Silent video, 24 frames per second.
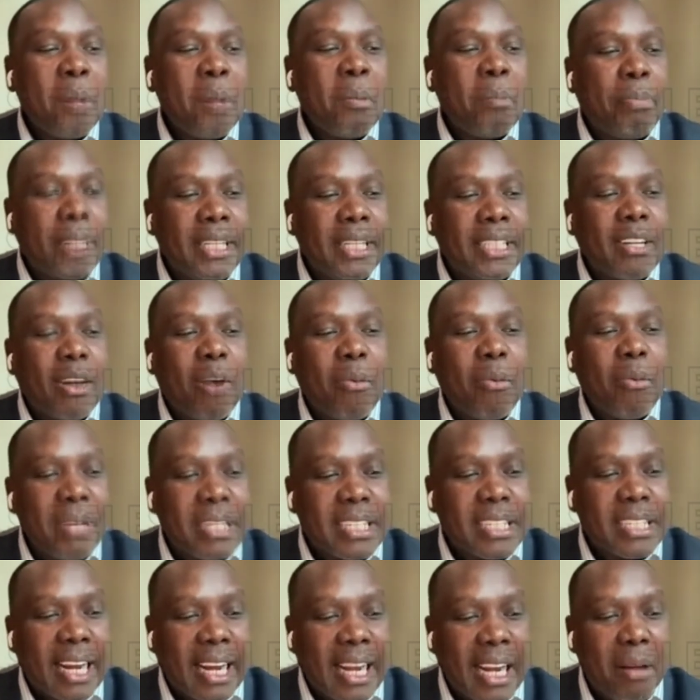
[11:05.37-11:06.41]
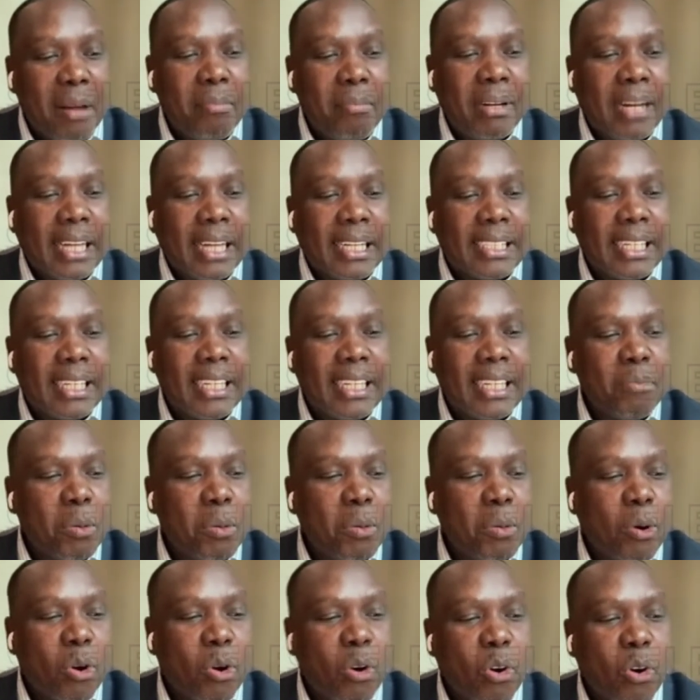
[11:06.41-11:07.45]
Peter Obi's claim that Tinubu
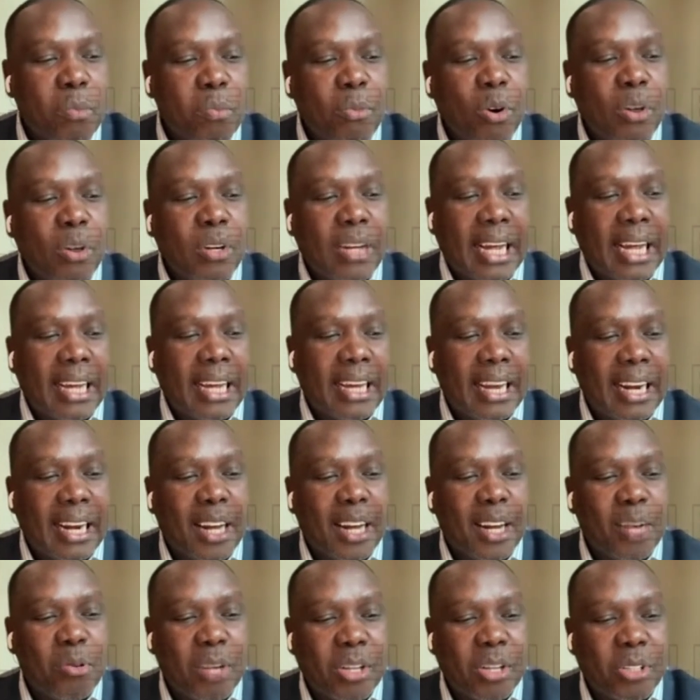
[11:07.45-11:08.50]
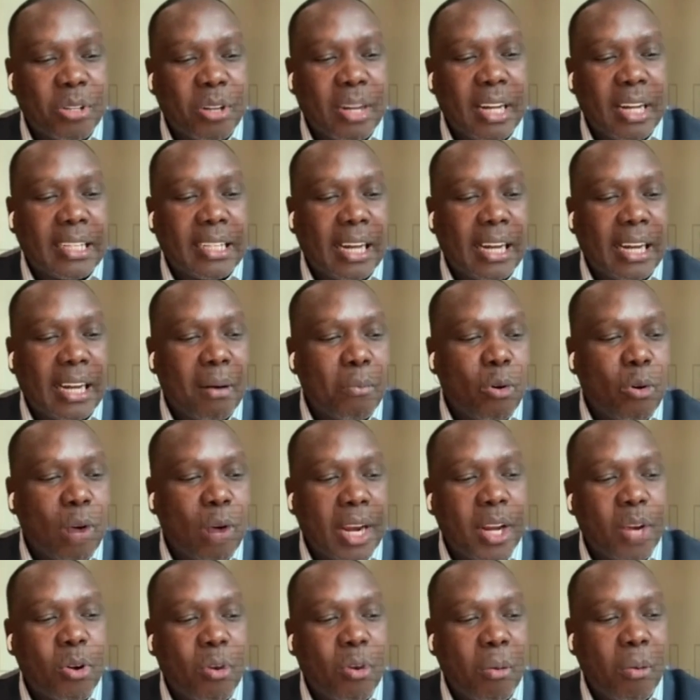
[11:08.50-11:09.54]
borrowed more than Yar'Adua, Jonathan, and
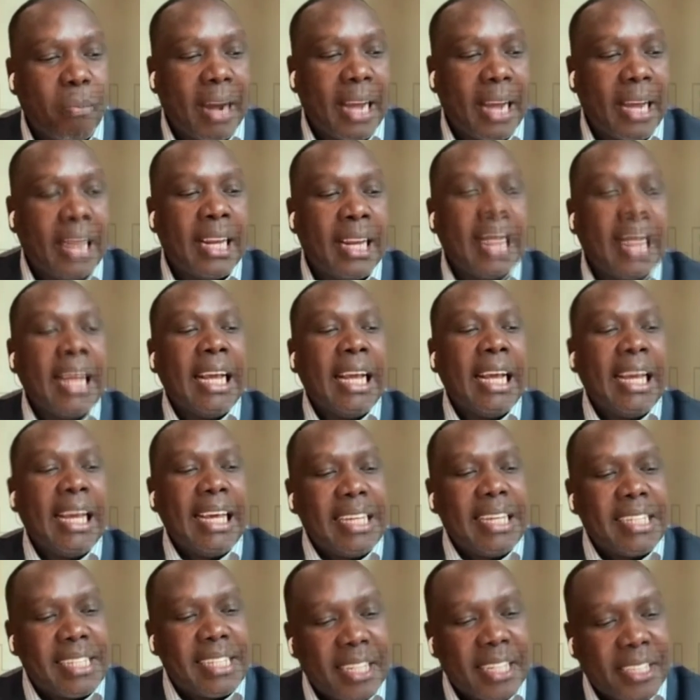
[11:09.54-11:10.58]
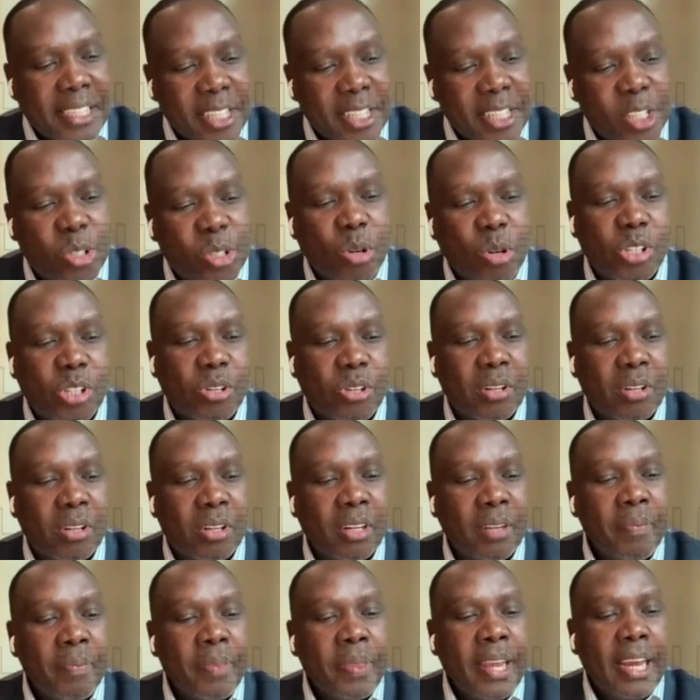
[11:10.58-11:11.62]
Buhari combined is a distortion.
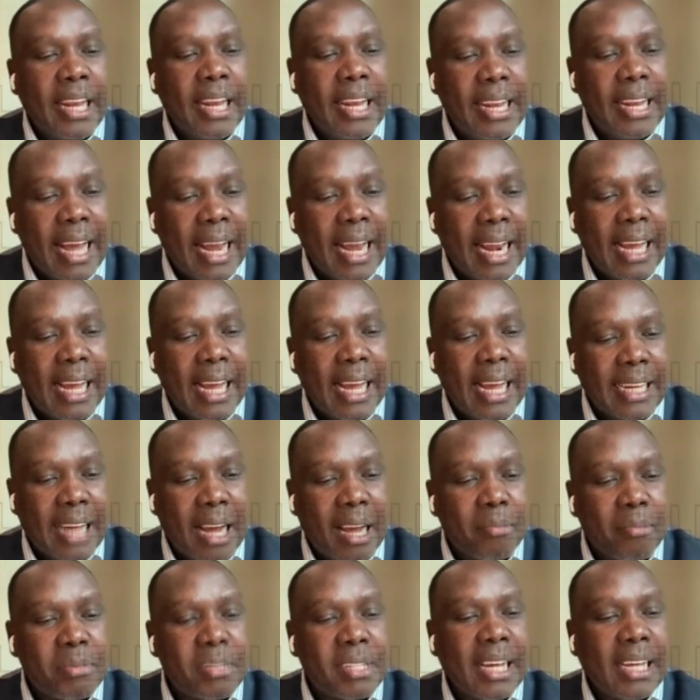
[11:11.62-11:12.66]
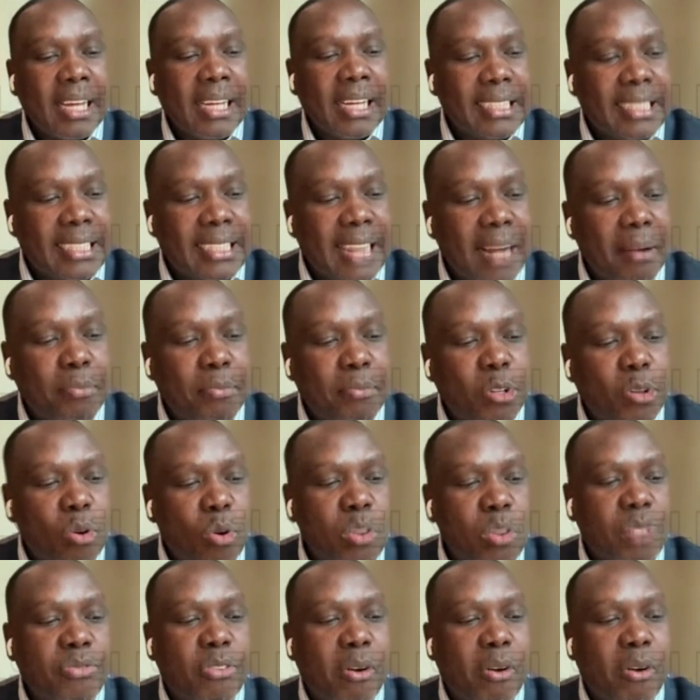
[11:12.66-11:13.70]
In Naira terms, debt
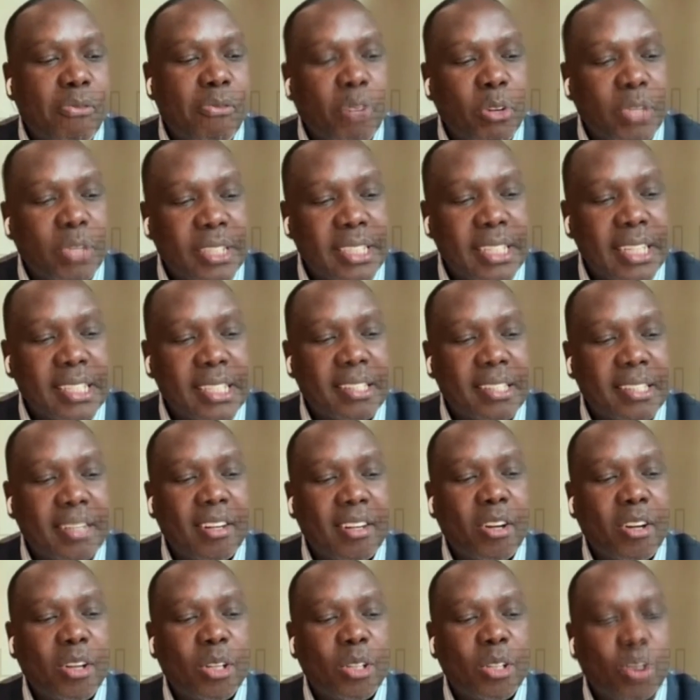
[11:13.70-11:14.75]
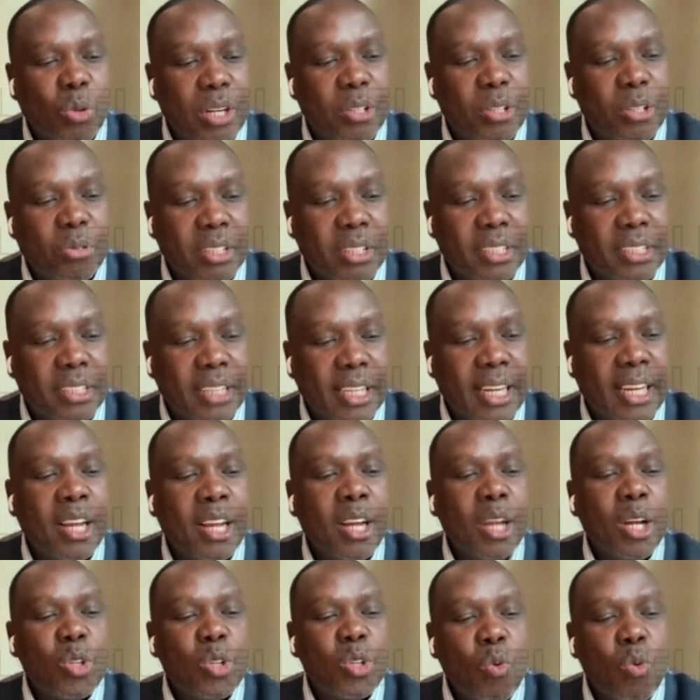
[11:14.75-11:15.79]
rose from 46 trillion in 2023
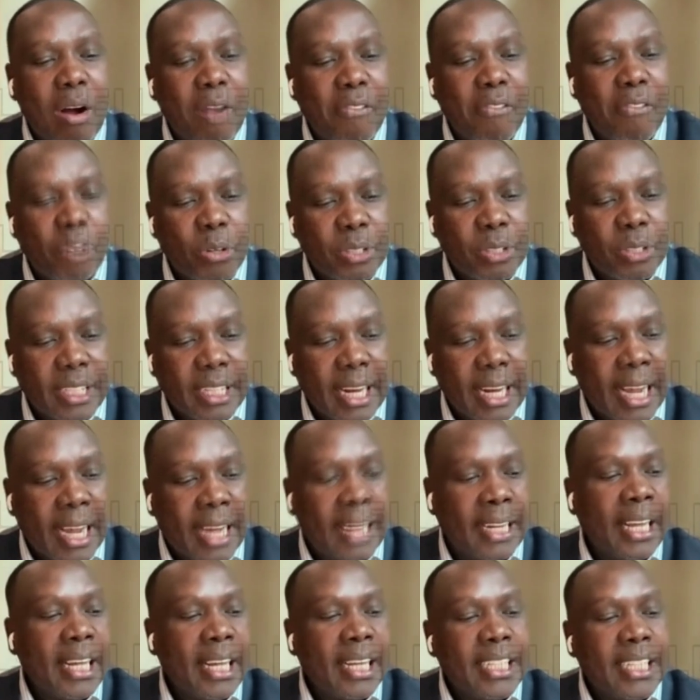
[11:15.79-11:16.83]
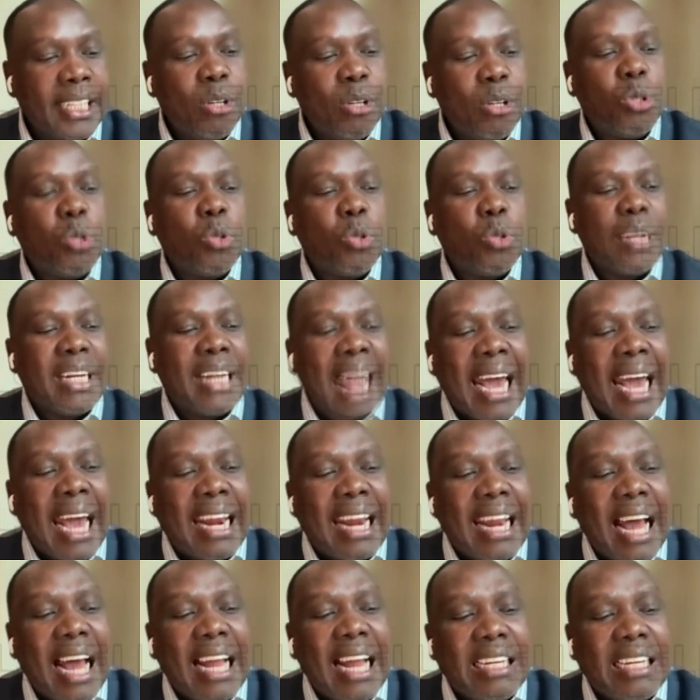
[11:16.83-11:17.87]
to 149 due to
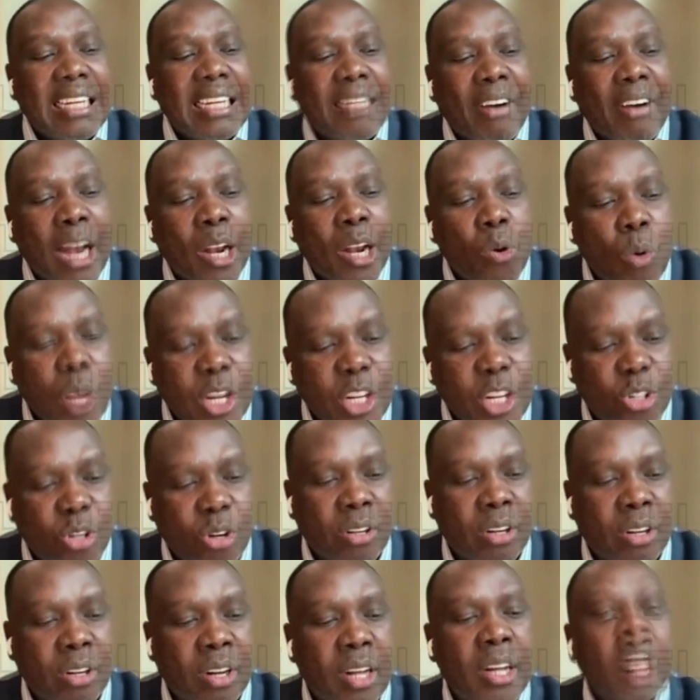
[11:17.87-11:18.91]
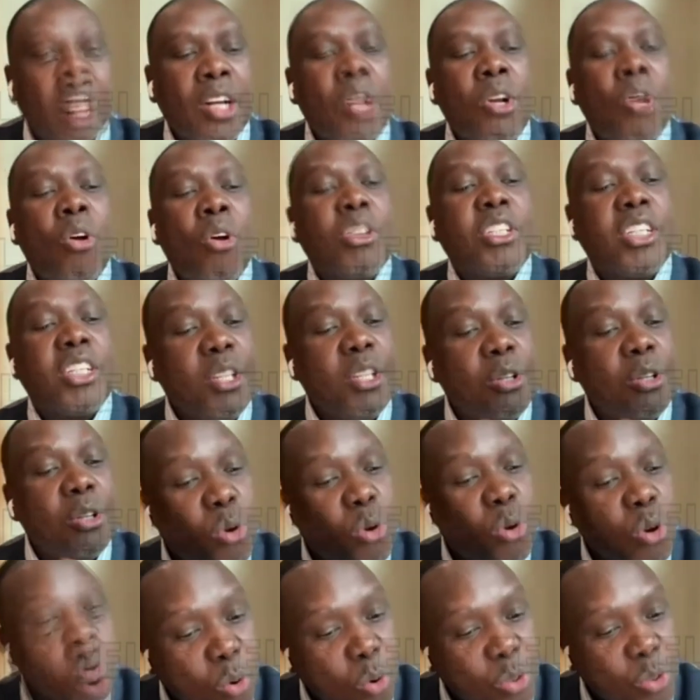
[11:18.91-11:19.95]
Naira devaluation, not new
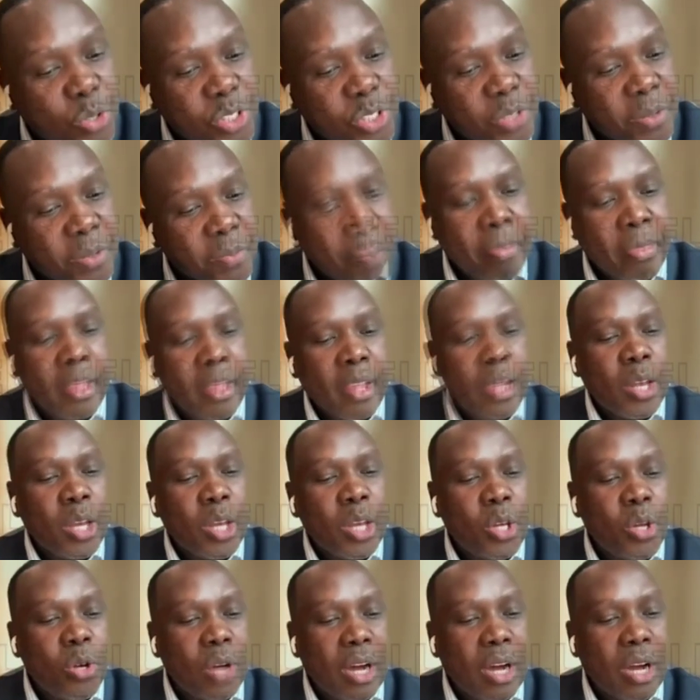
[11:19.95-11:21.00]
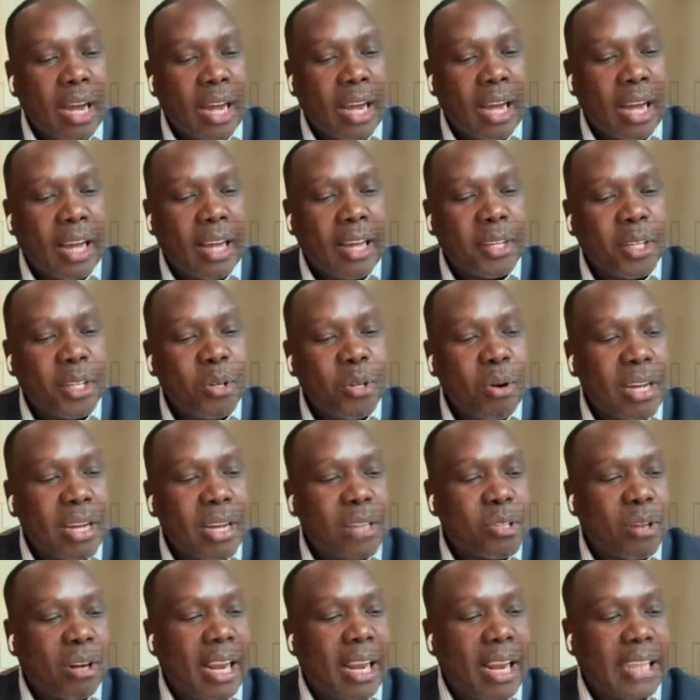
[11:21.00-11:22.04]
loans. US
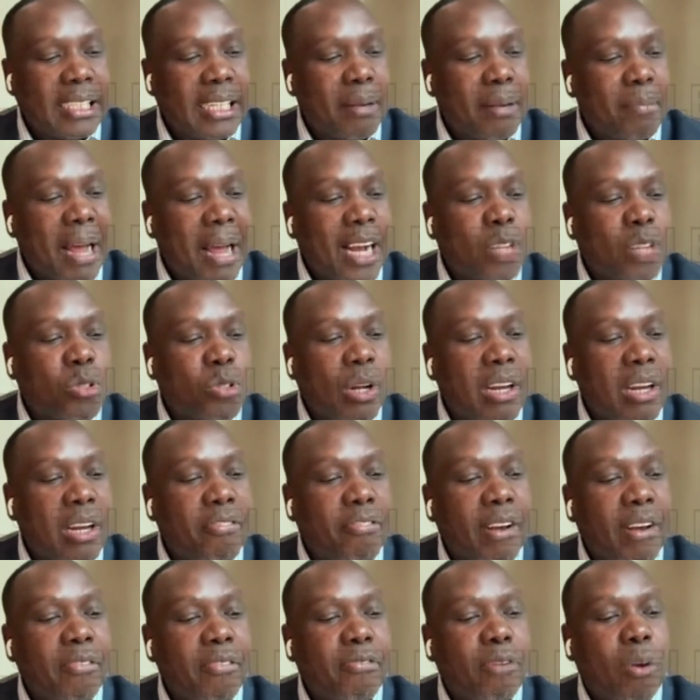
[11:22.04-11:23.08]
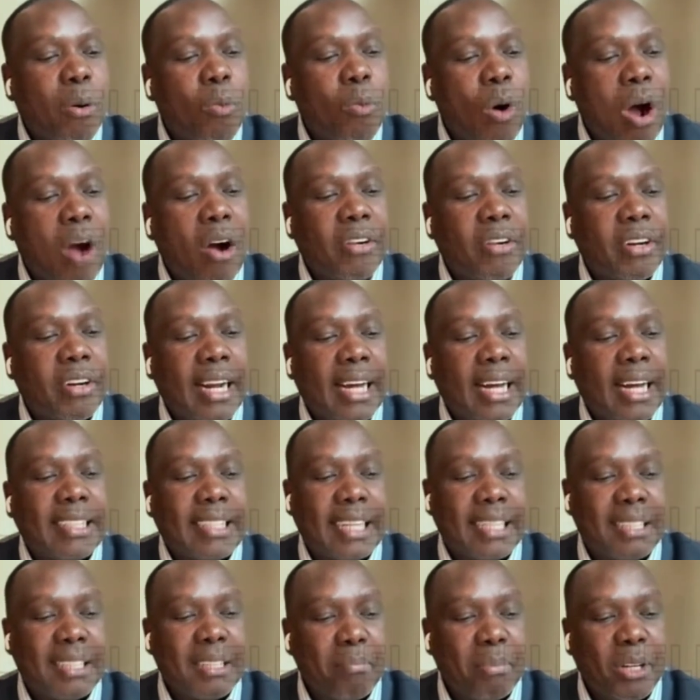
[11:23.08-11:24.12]
dollar debt actually fell from
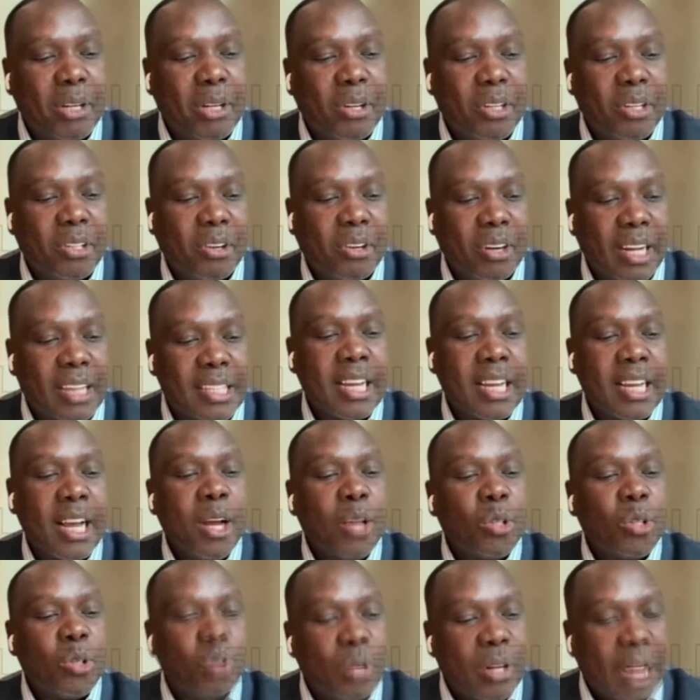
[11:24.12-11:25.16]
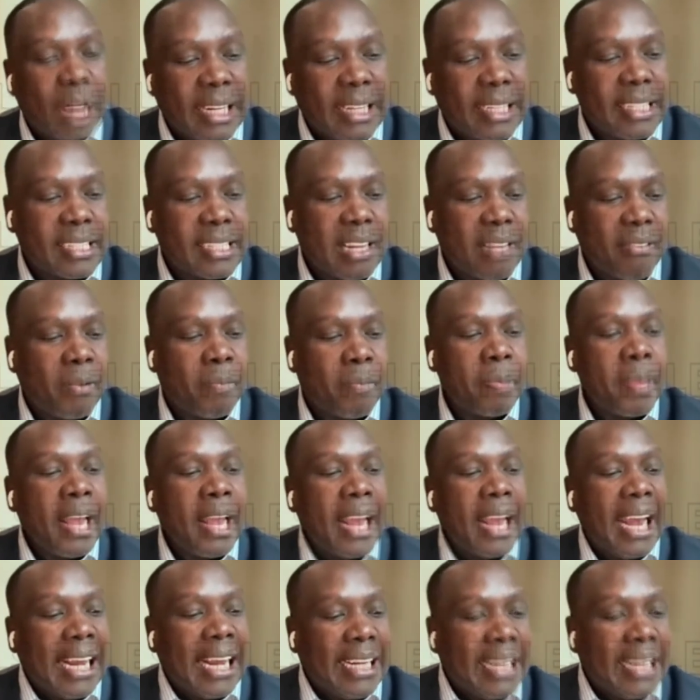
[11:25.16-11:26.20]
$113 billion to 97,
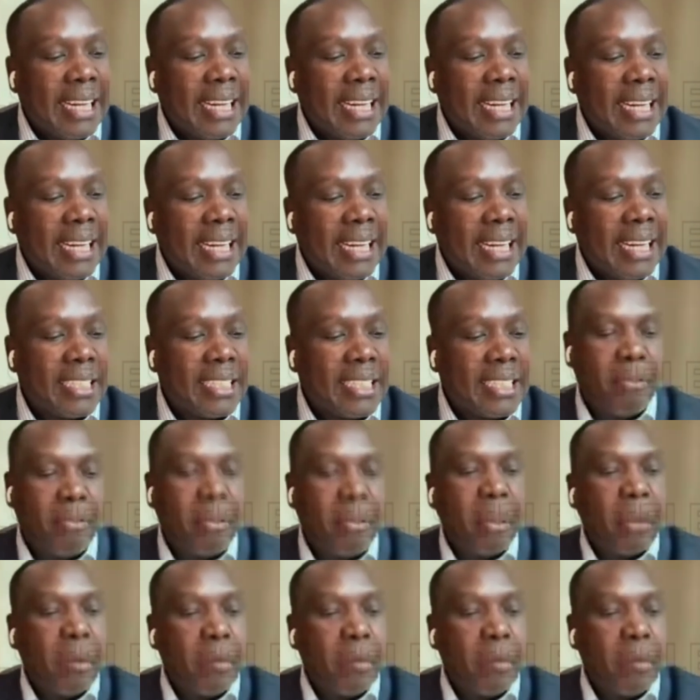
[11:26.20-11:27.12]
a net repayment.